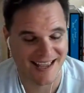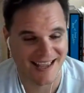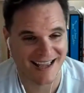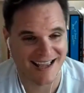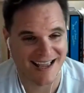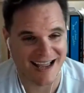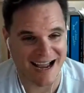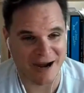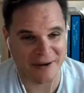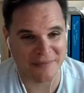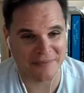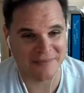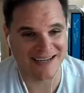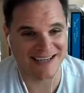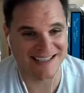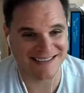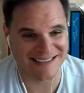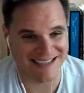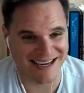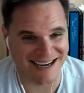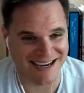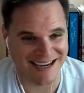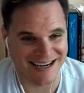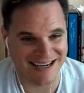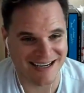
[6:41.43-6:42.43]
How many
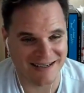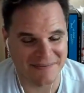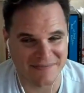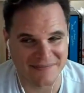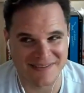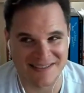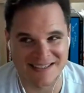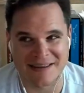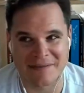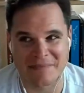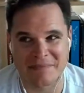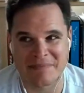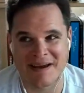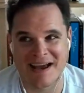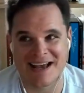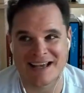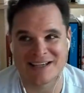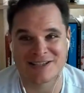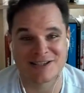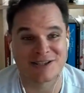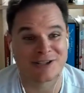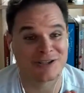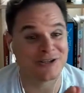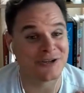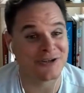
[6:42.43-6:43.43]
times in the
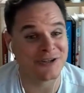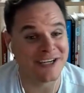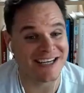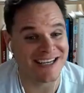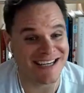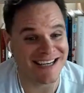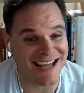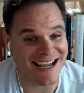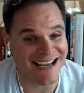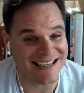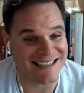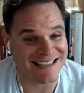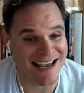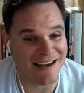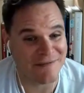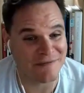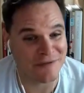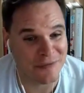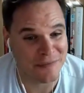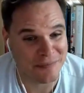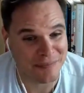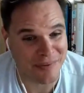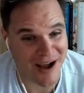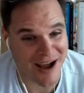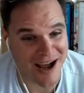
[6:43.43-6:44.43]
past 30 days have you
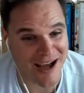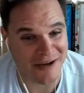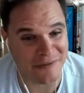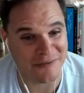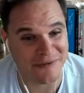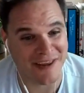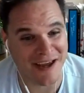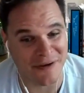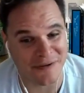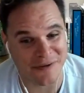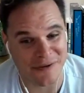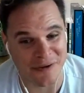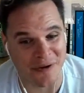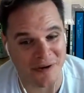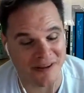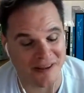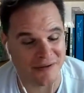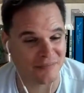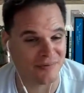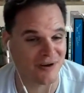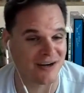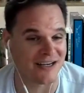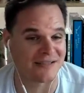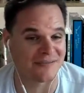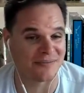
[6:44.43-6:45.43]
bought without knowing the
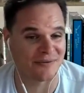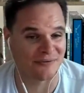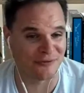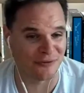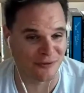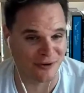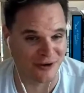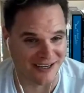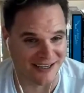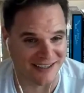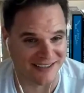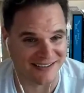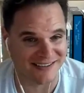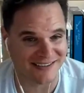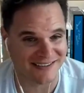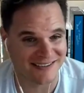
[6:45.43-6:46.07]
price beforehand?